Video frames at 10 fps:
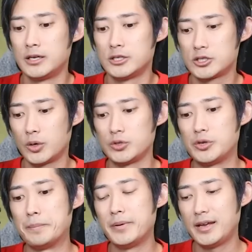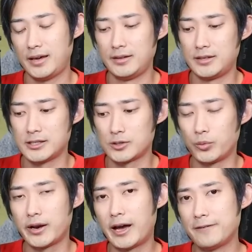So to mitigate this,
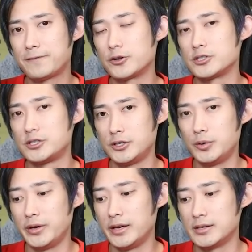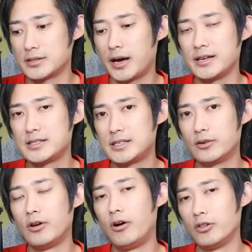what I first do is I
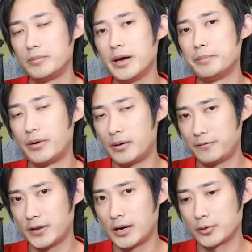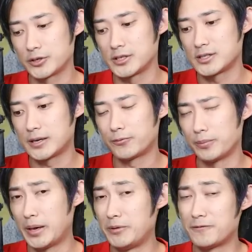sell all of my bomb flowers except for
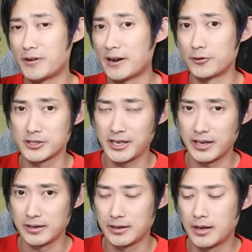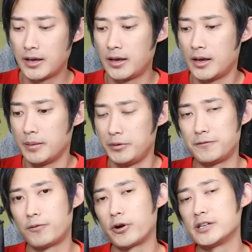maybe 5 or 10.
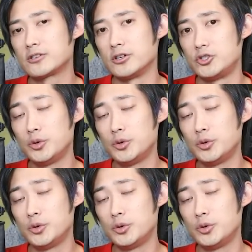Before I start